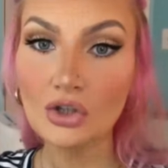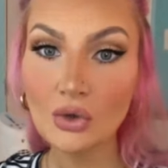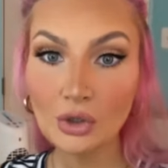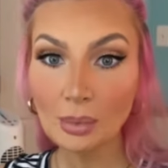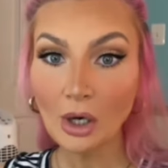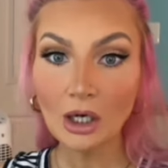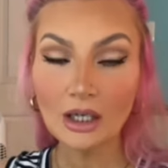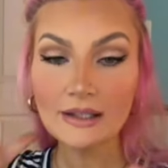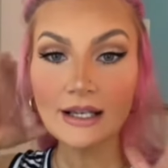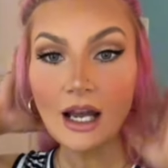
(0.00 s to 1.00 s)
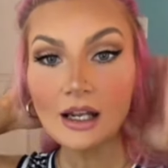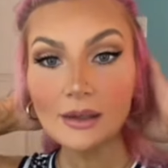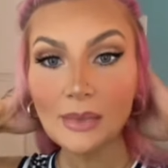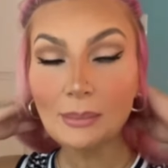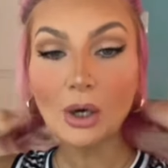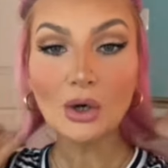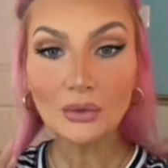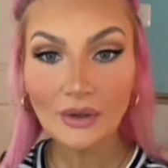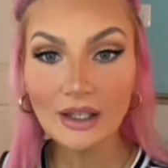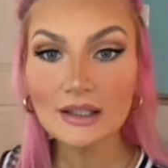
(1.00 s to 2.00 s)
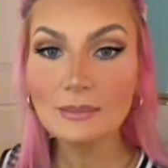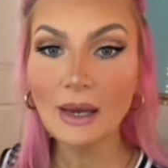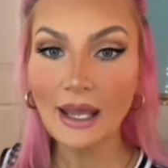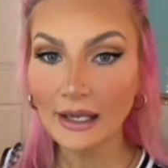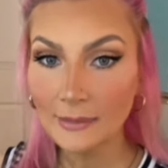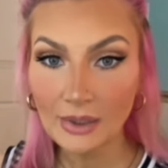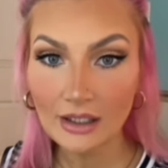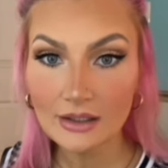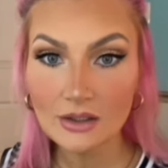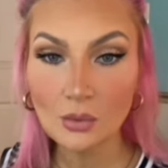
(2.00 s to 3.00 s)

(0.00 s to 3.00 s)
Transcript: So your part is not going to be perfect by any means.